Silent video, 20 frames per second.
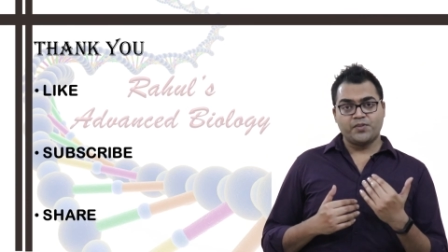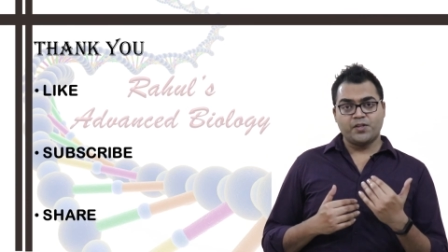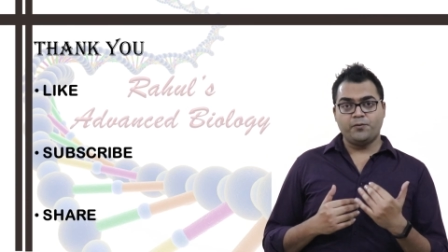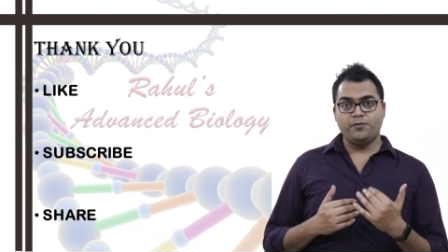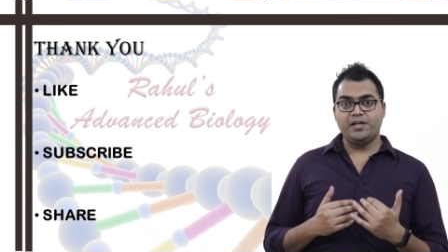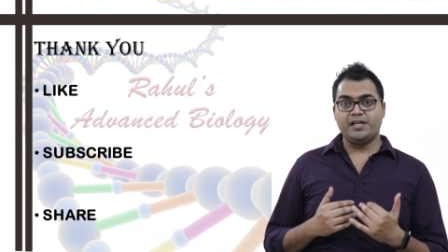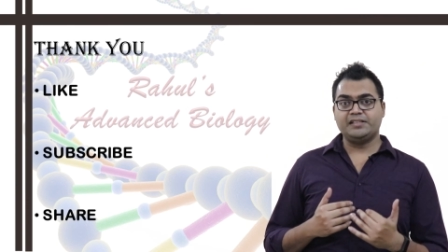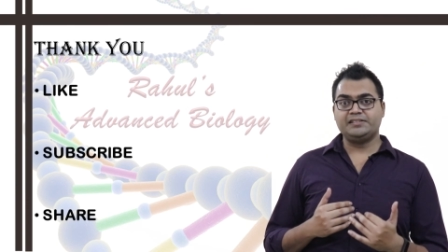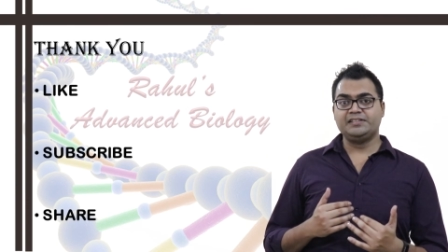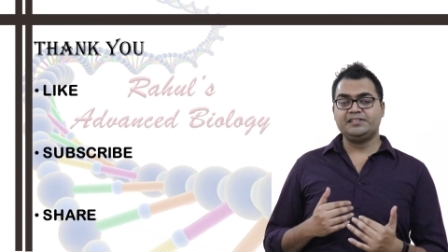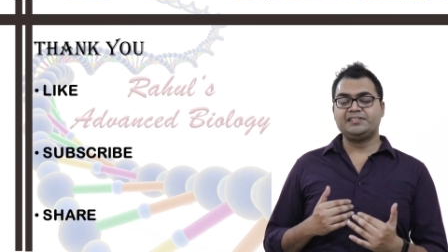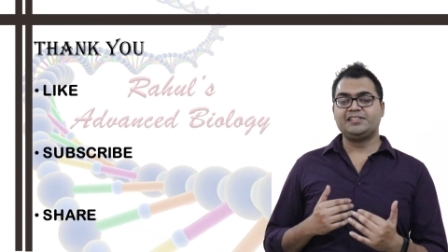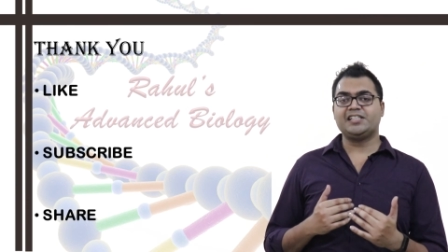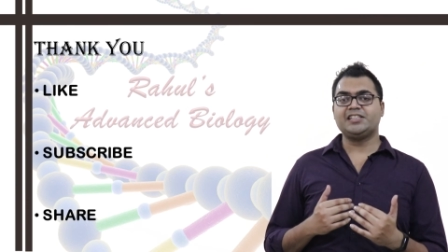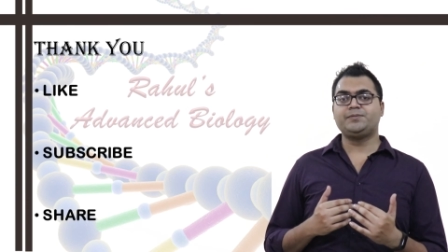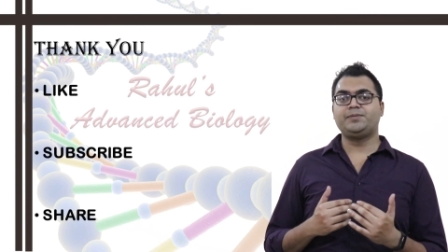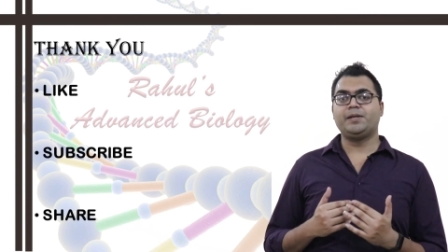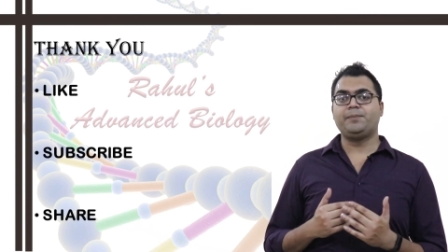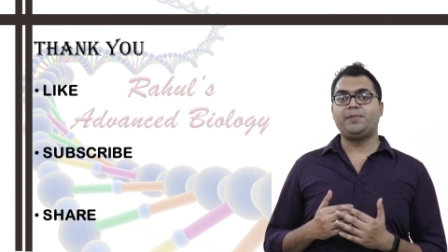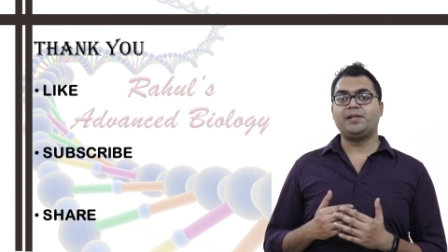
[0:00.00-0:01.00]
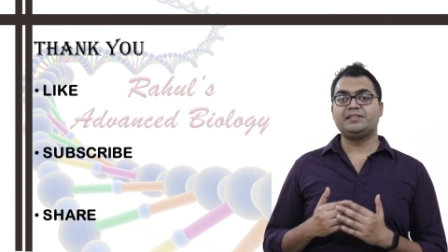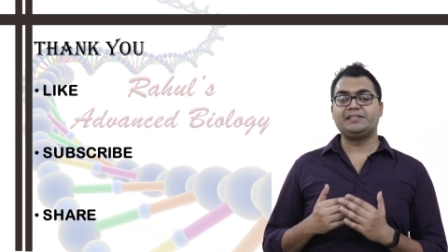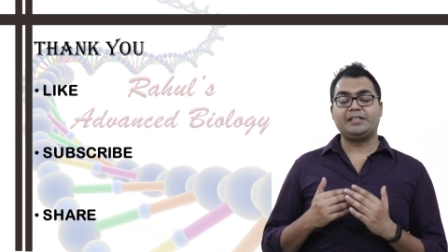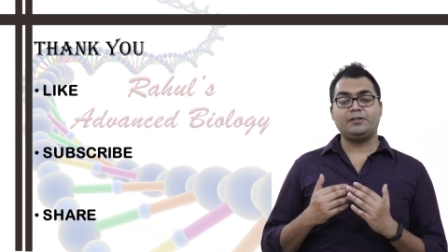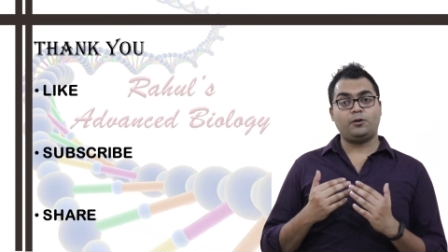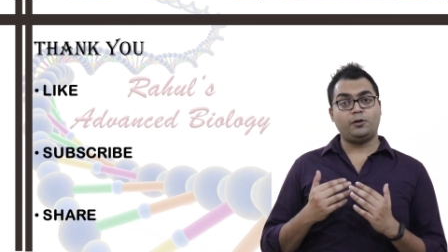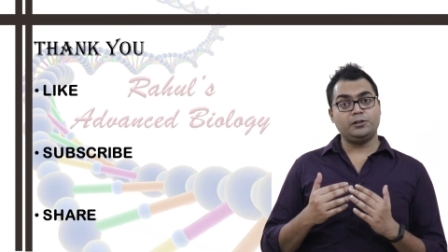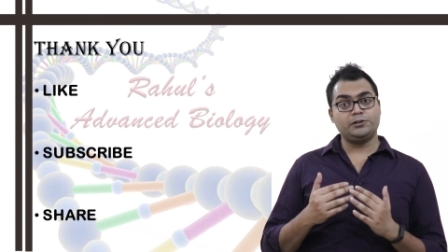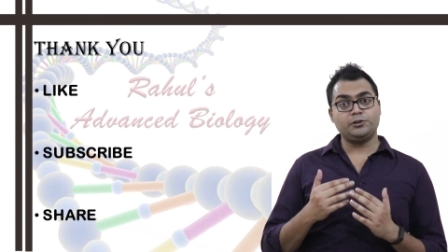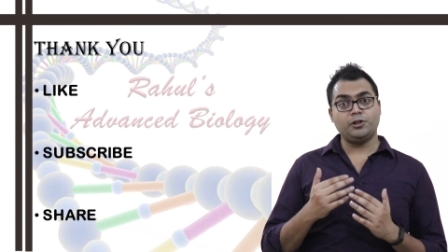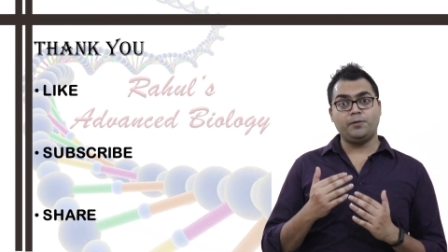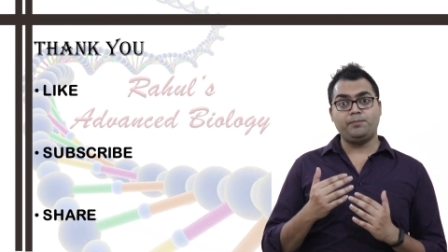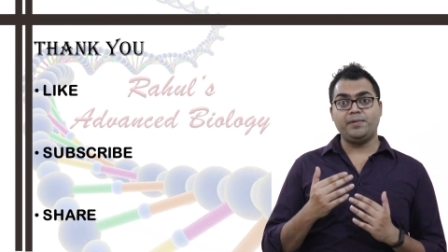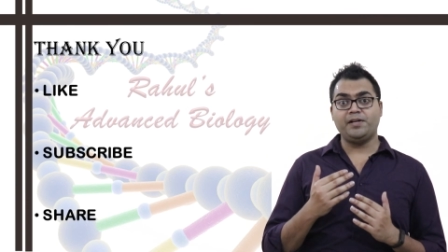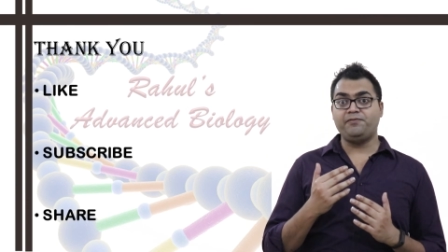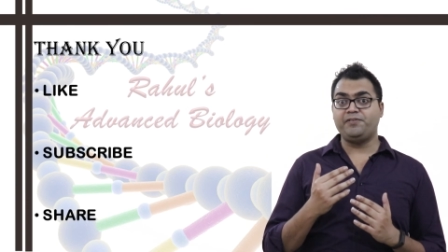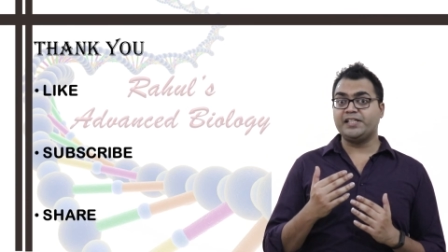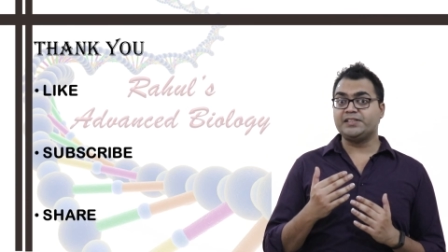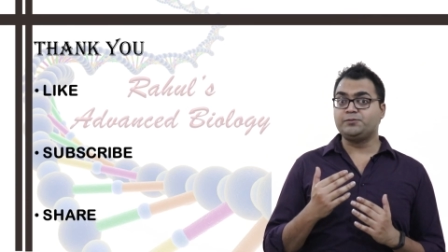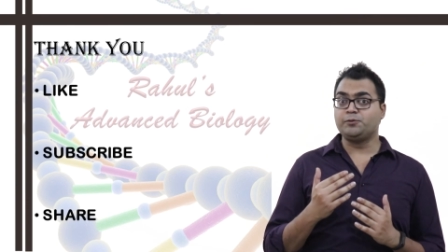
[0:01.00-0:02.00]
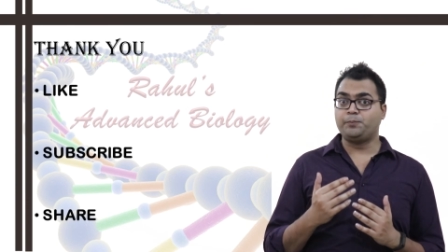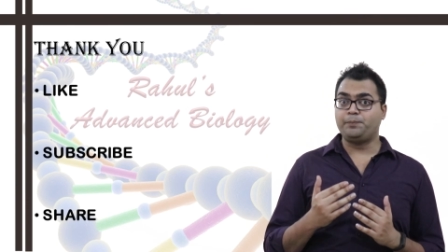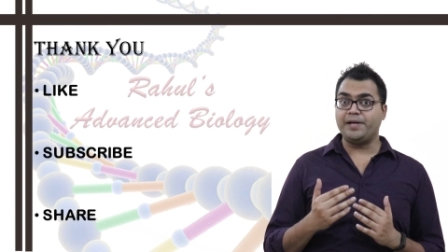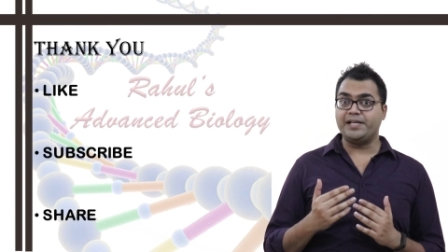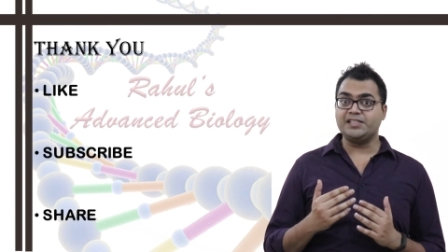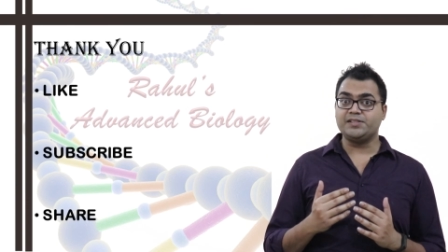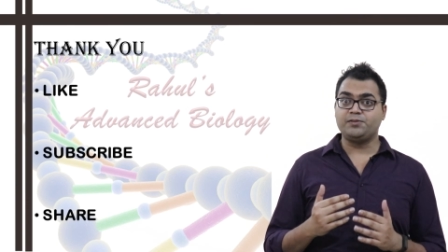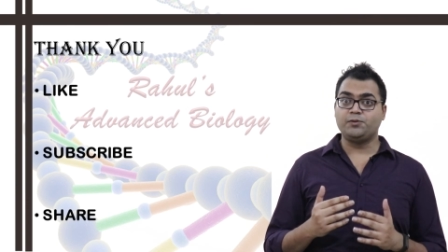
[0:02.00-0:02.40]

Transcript: various research papers and also of my Facebook page.